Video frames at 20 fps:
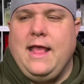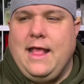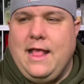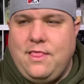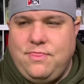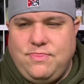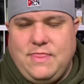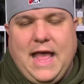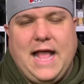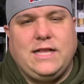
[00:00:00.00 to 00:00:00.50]

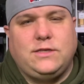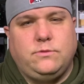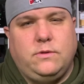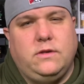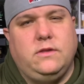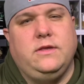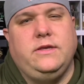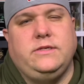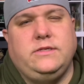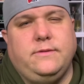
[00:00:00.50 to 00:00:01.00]
That's what
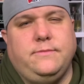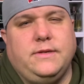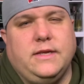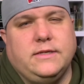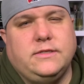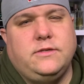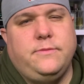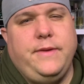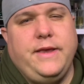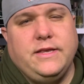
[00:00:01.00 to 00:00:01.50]
Elysium does
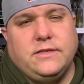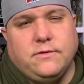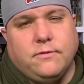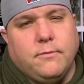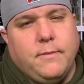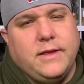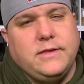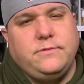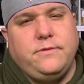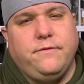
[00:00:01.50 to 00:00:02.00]
to me, is it
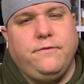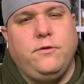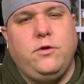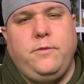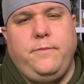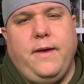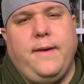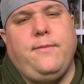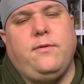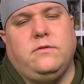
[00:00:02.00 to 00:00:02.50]
reminds me of fruity
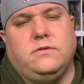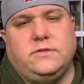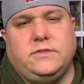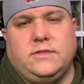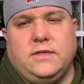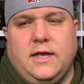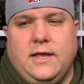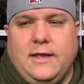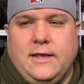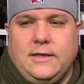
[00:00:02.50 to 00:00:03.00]
pebbles.
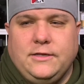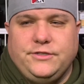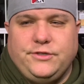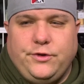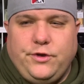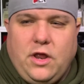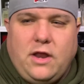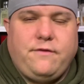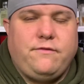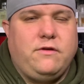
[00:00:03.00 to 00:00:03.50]
So
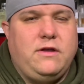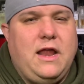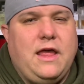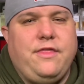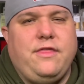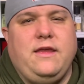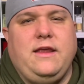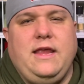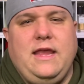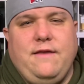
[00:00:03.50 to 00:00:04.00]
not for
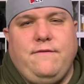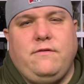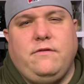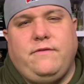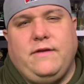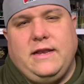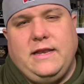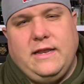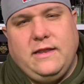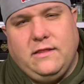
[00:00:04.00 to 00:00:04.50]
nothing, even if
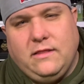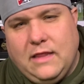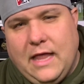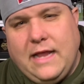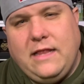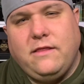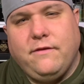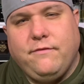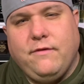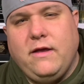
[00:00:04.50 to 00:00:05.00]
I didn't
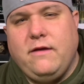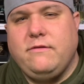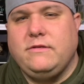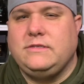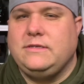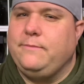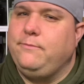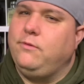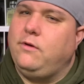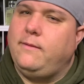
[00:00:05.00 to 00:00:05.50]
like the fragrance,
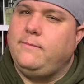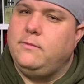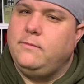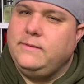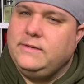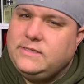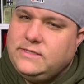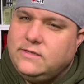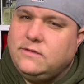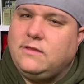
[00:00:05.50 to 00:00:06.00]
I'd probably
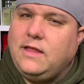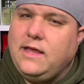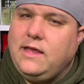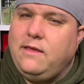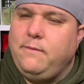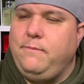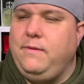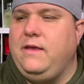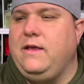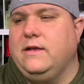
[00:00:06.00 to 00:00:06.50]
still like
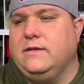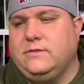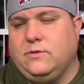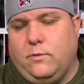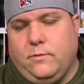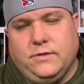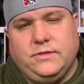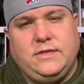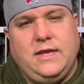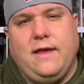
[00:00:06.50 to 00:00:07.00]
it because
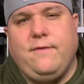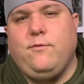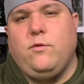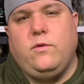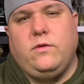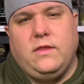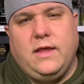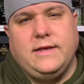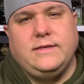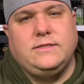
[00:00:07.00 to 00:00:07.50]
almost
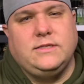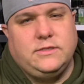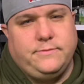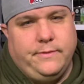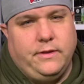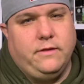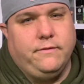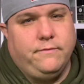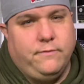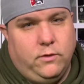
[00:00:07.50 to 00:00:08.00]
everyone likes the
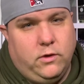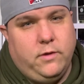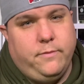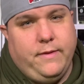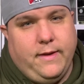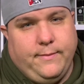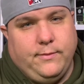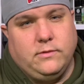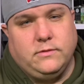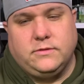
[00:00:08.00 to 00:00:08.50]
smell of fruity
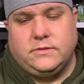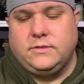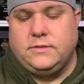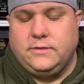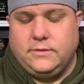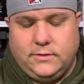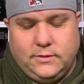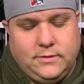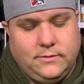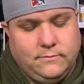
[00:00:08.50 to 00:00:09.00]
pebbles.
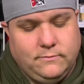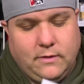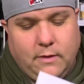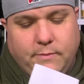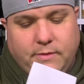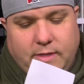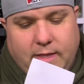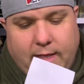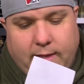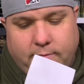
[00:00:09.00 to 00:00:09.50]
Run
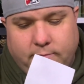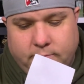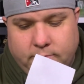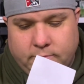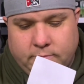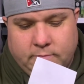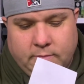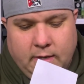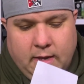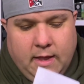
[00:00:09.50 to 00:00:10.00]
with that.
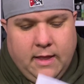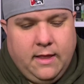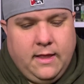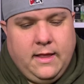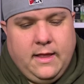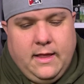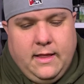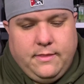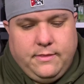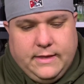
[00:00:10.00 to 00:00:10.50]

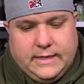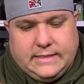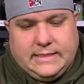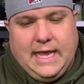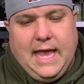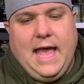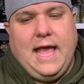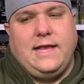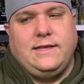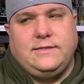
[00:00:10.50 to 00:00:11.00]
This
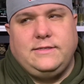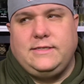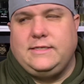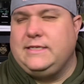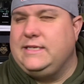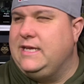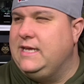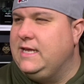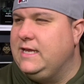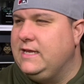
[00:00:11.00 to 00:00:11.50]

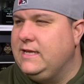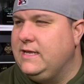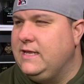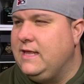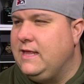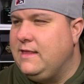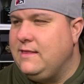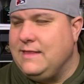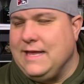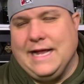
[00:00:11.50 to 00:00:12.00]
has
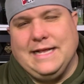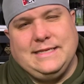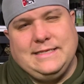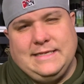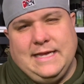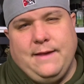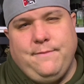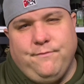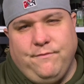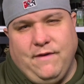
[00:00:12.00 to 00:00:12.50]
that
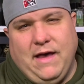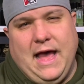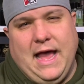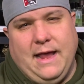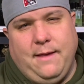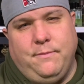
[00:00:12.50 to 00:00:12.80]
same vibe.